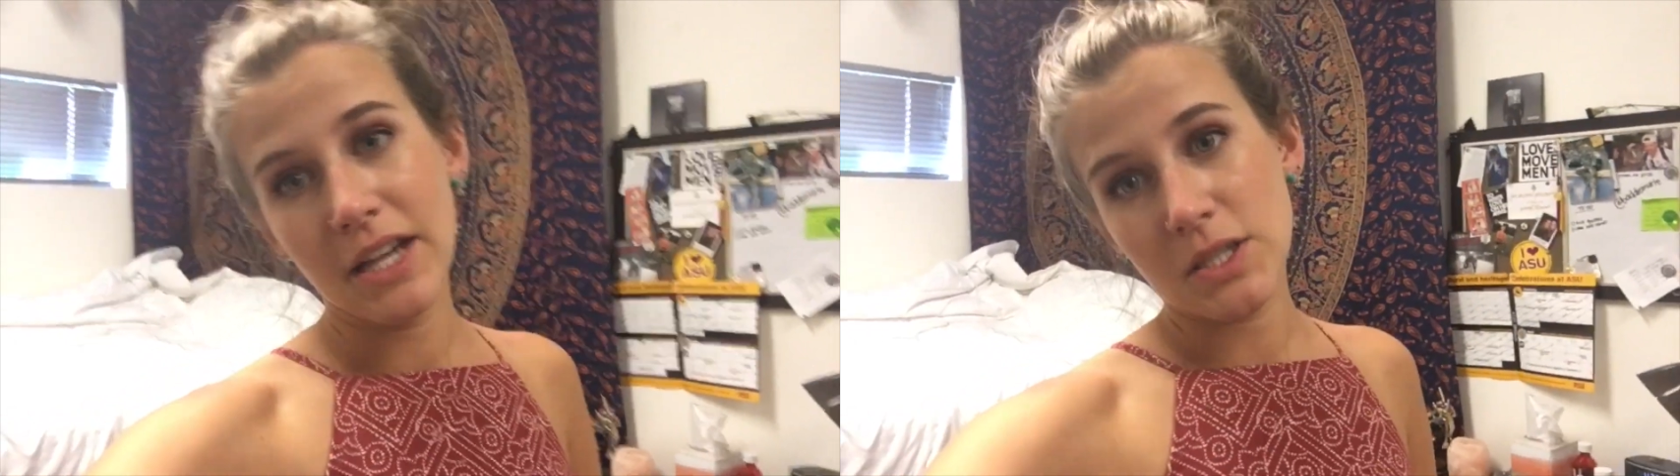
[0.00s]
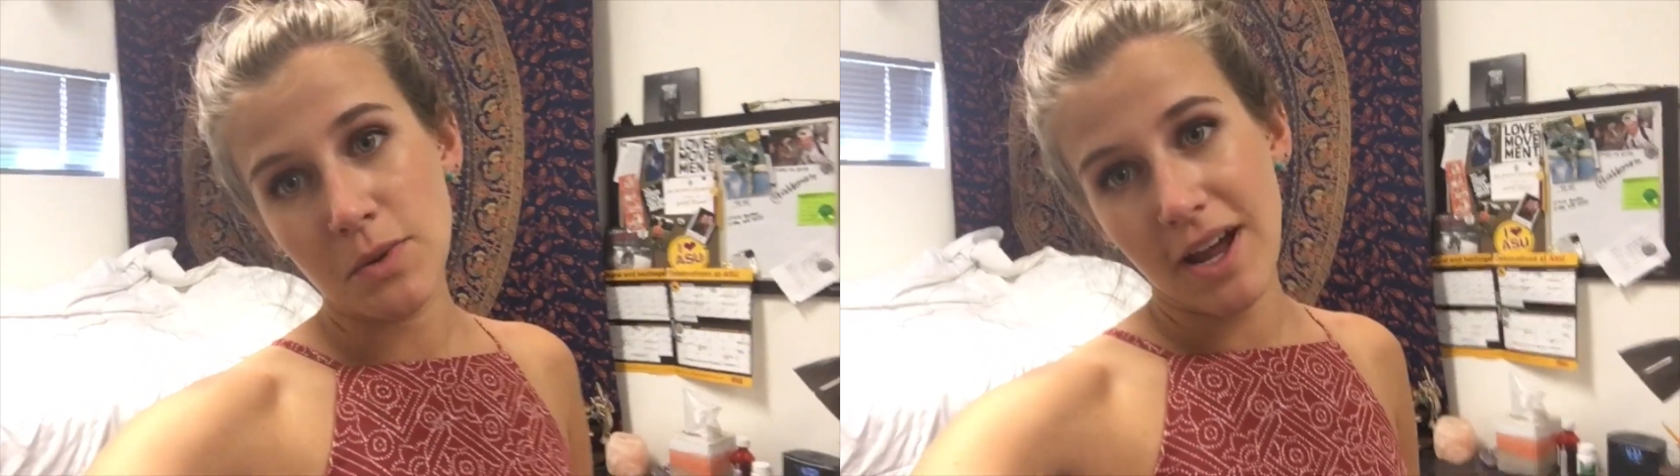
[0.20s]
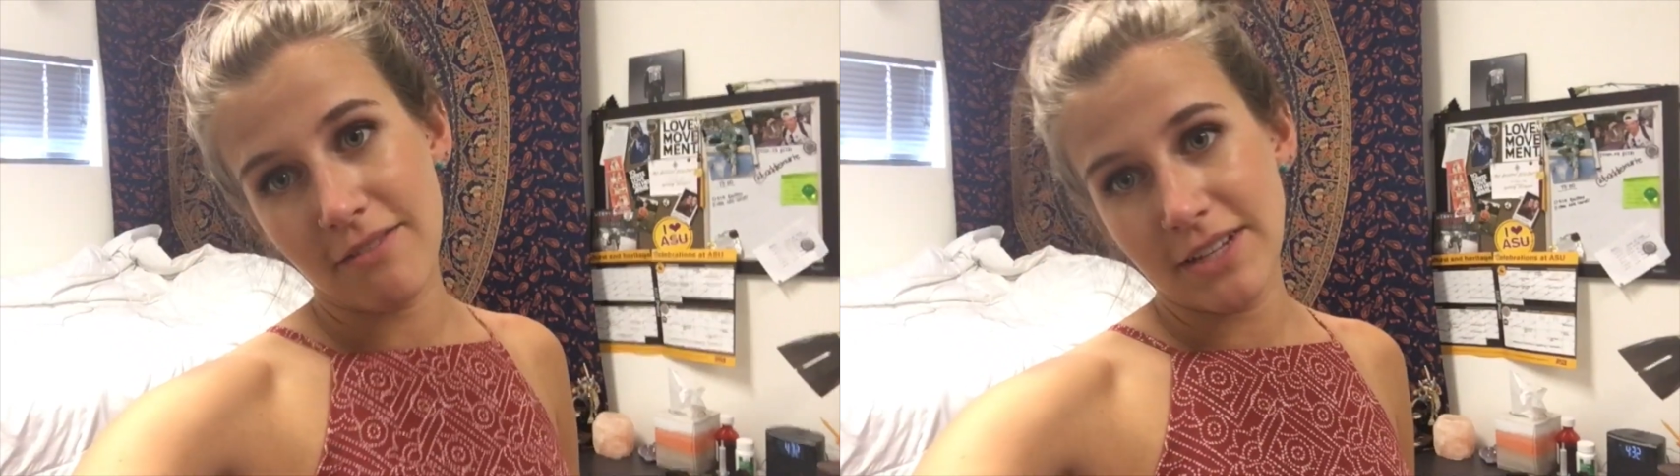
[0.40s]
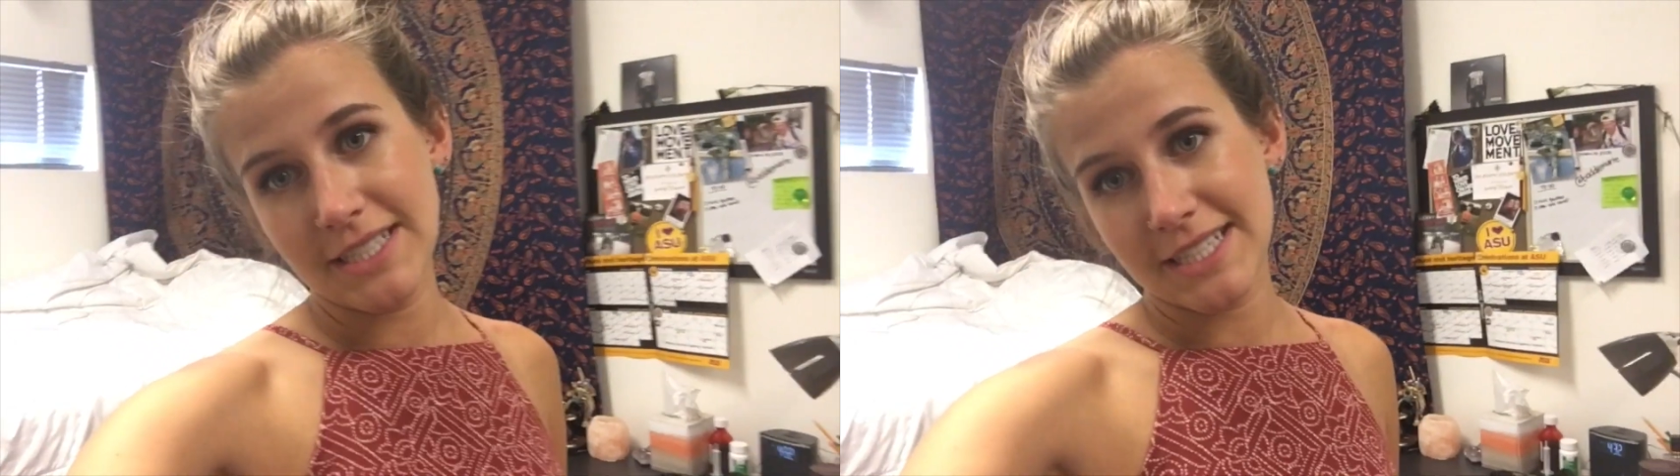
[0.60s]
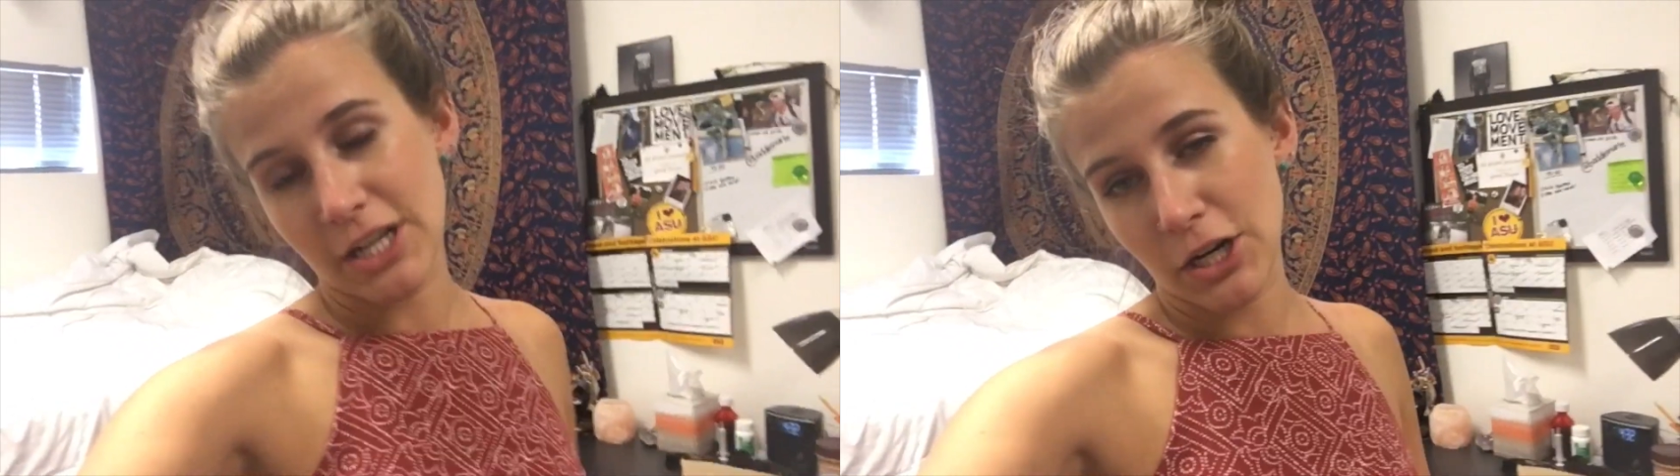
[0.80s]
because we're having
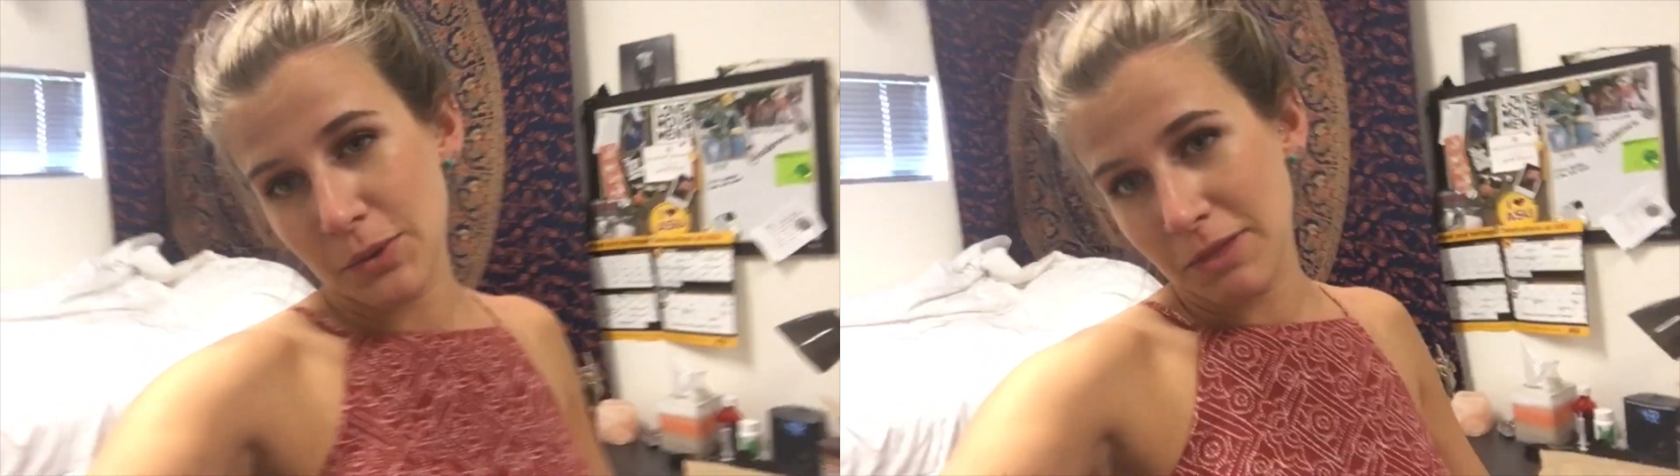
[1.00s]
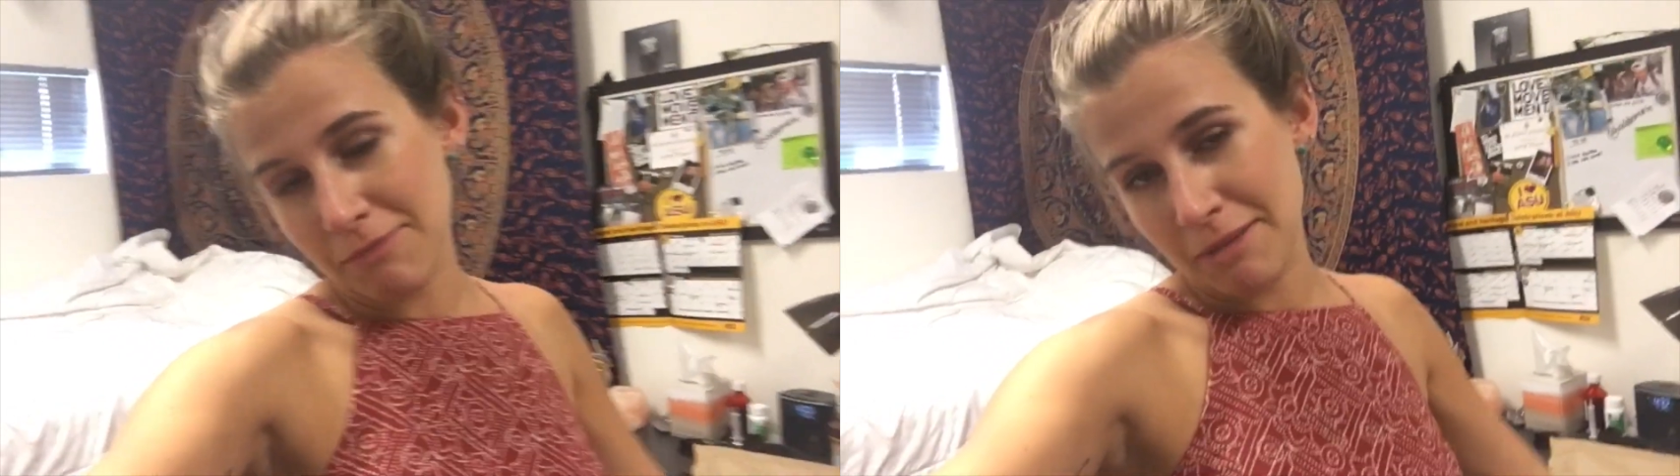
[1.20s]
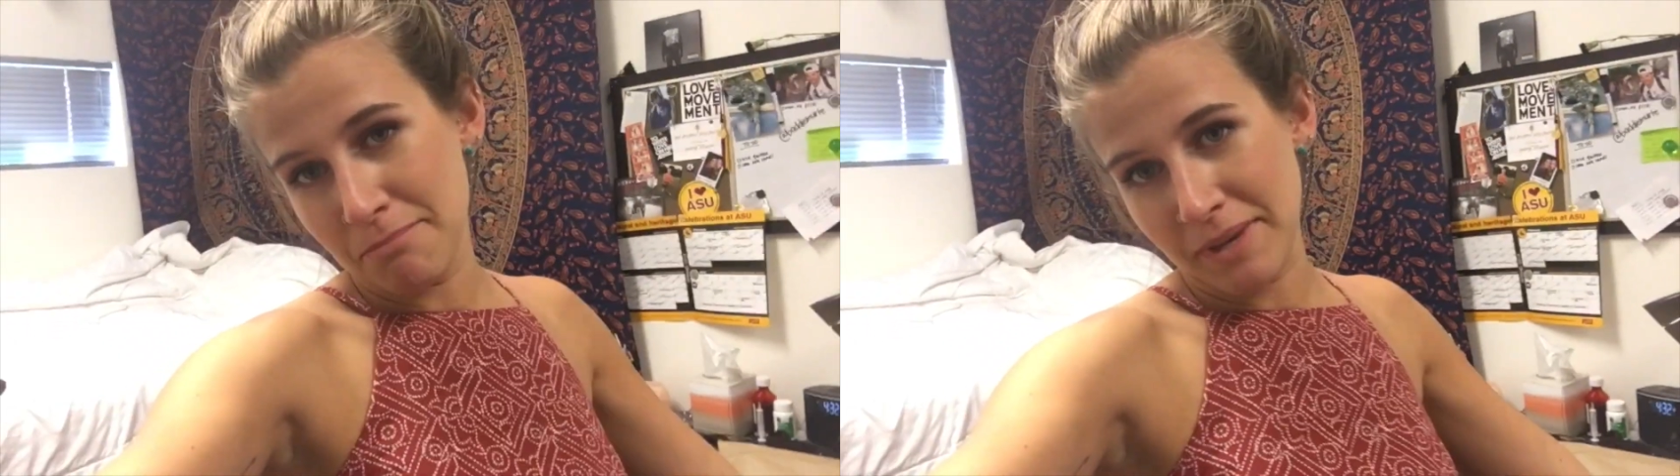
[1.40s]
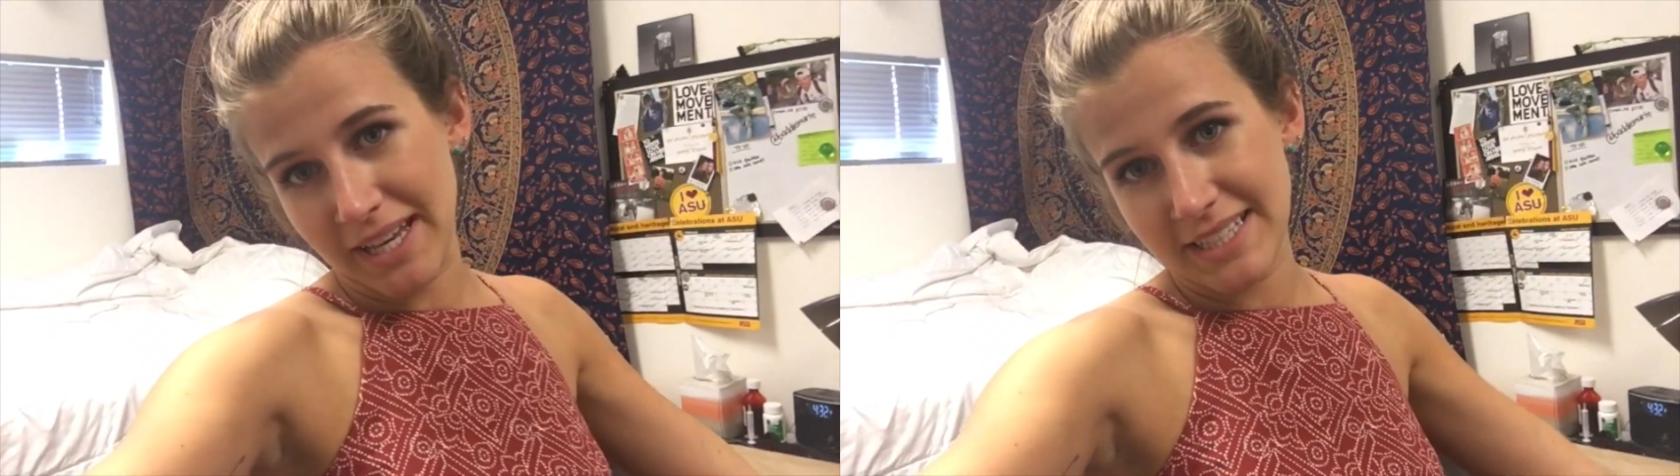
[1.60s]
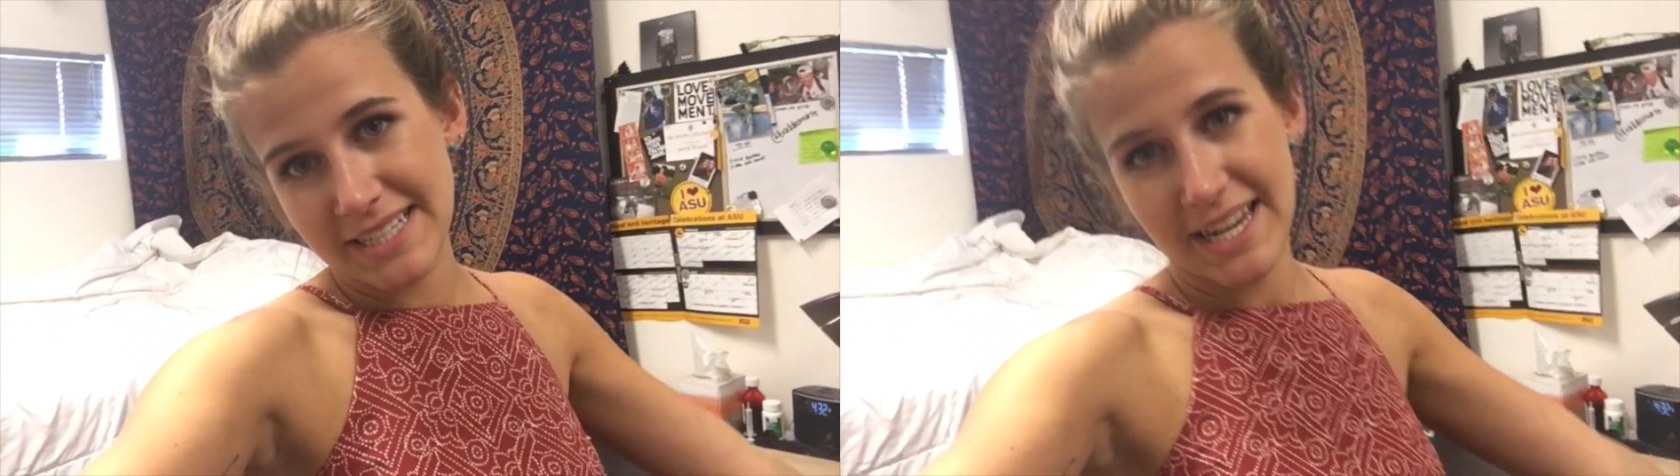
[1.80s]
dinner with my
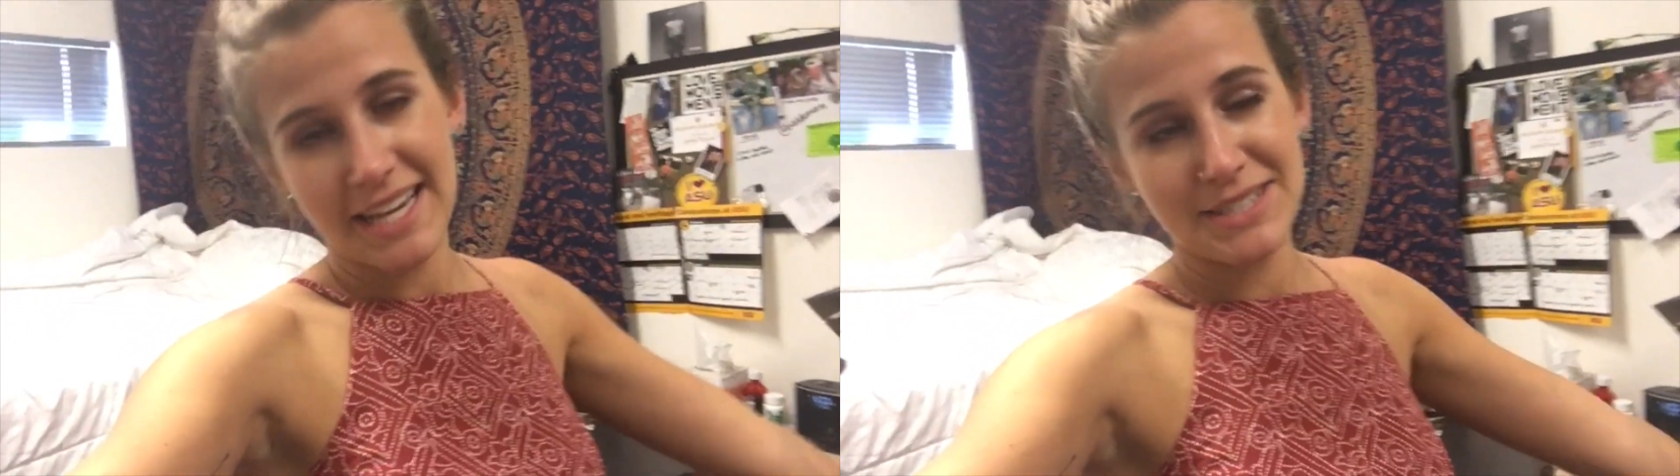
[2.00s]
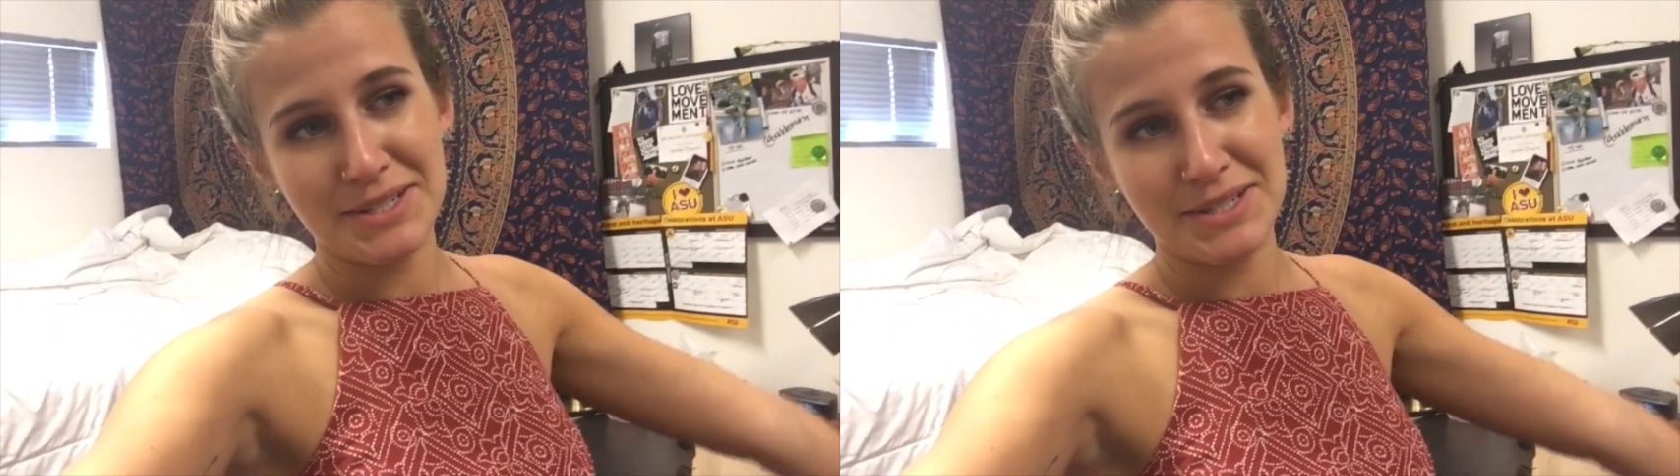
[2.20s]
big tonight.